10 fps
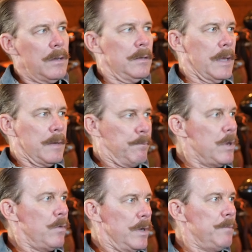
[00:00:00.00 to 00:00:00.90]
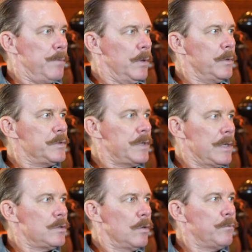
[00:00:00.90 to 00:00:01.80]
like period builds and
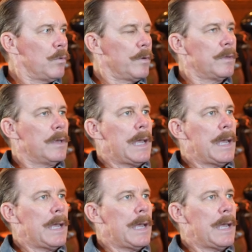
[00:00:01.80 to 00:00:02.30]
so forth.